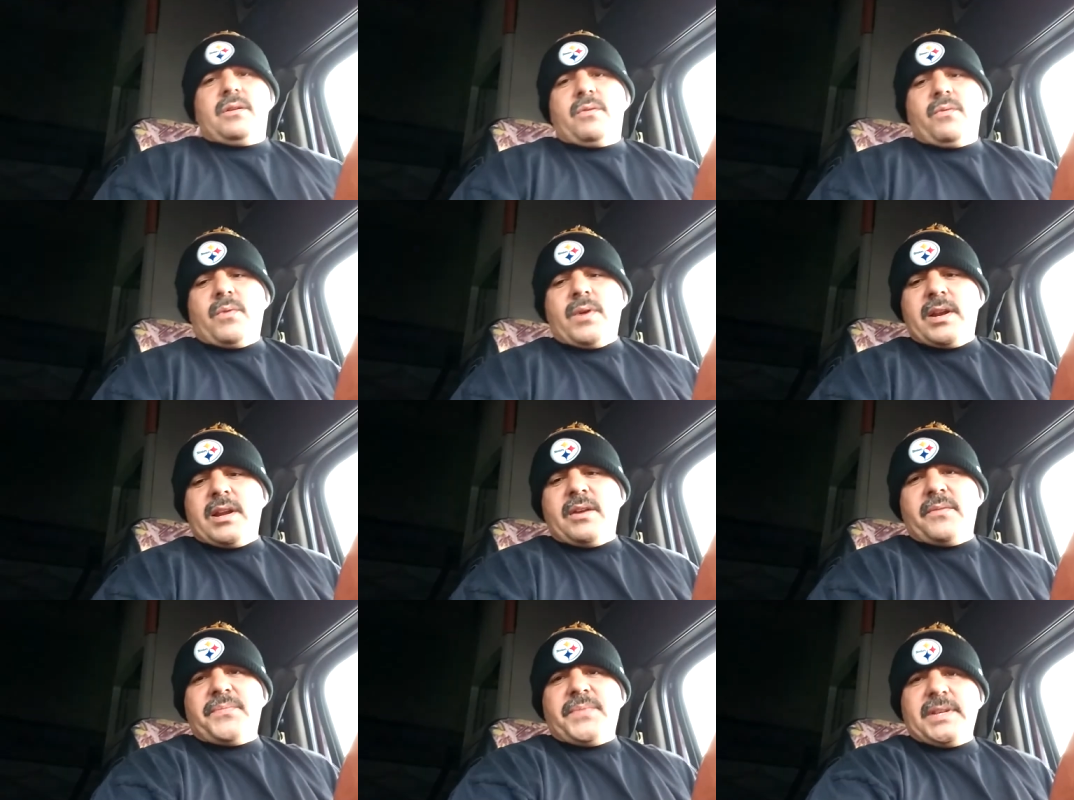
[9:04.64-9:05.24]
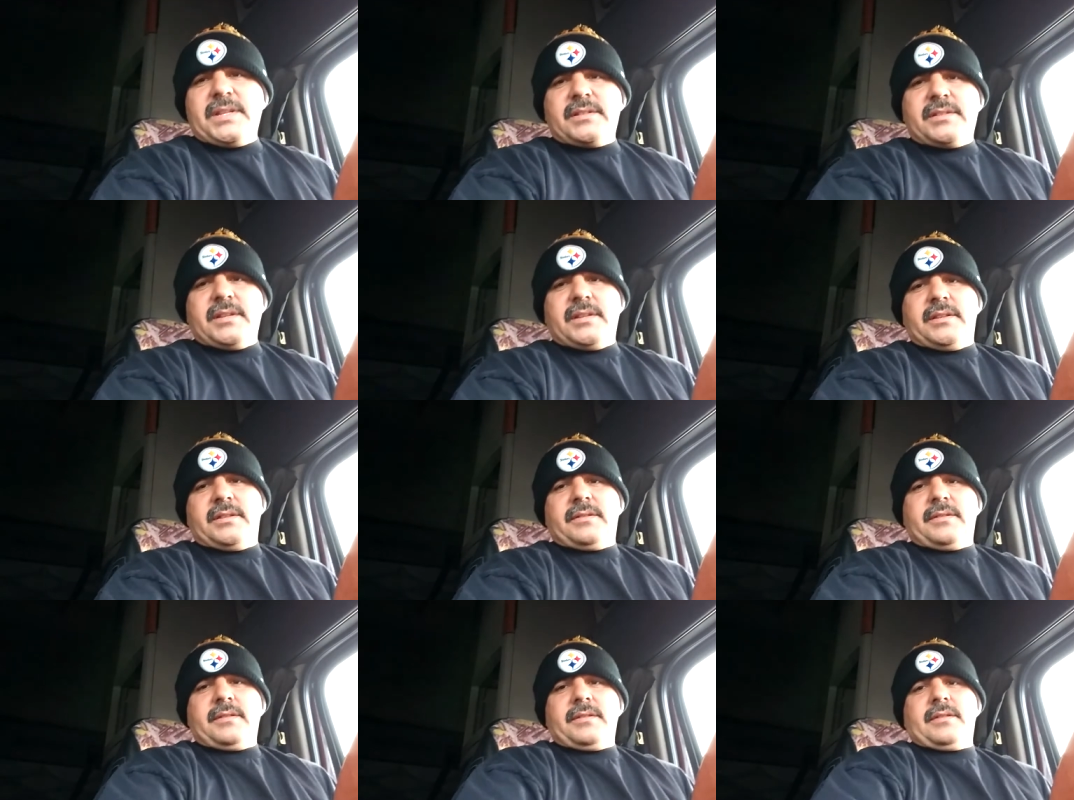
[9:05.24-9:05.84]
why not fix it?
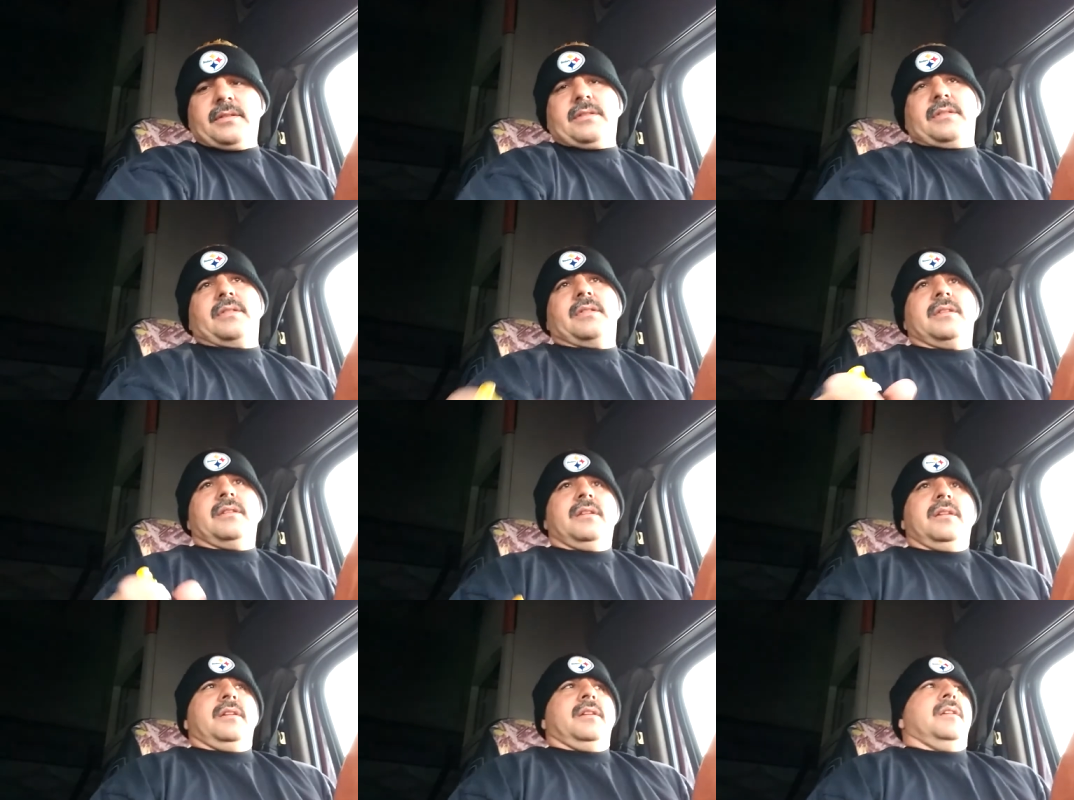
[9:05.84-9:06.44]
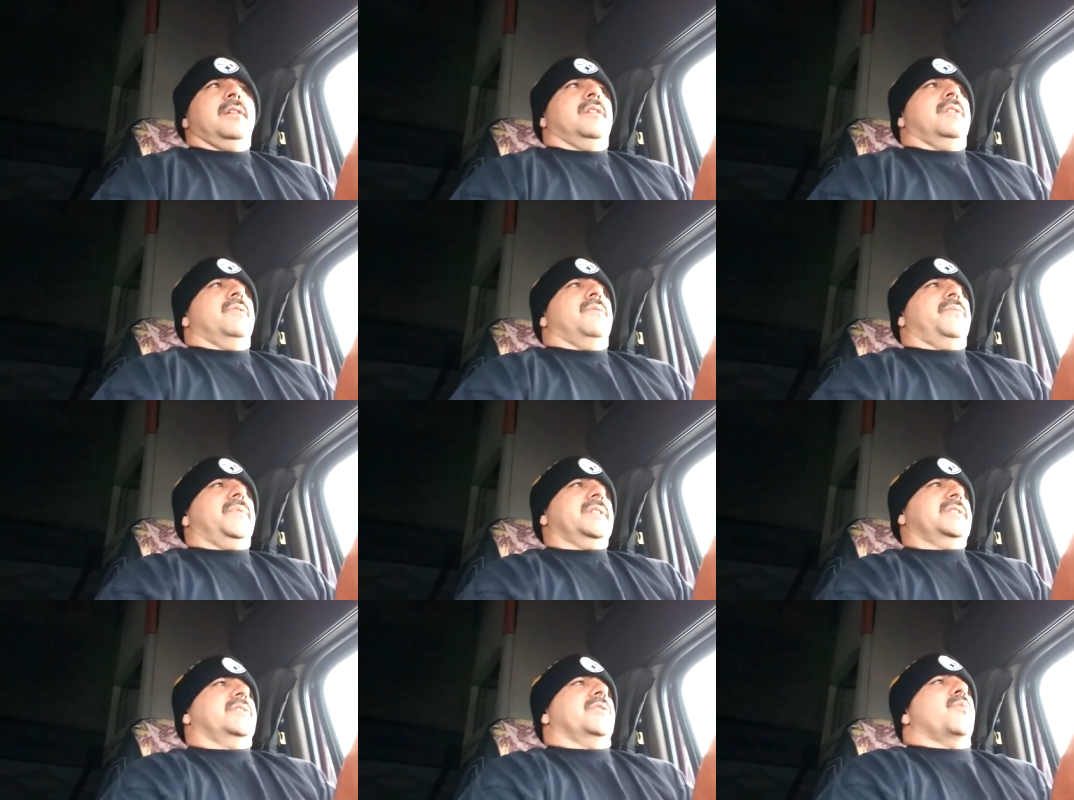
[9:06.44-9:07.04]

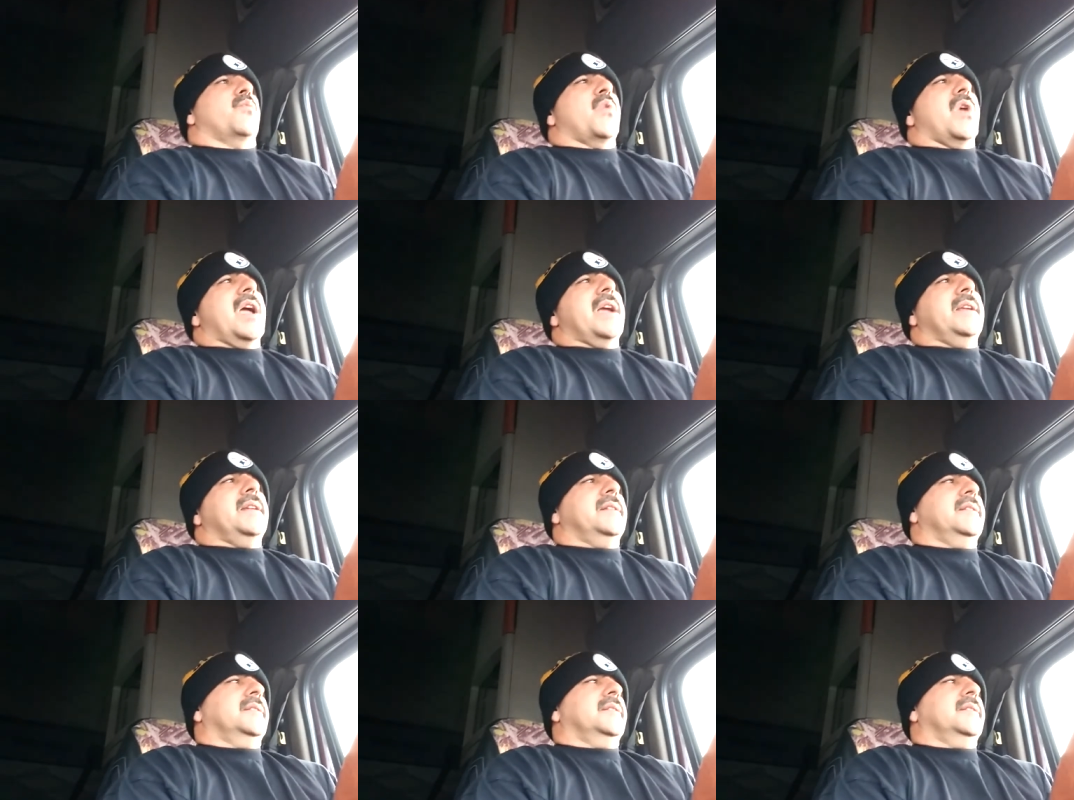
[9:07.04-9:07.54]
Fix it right.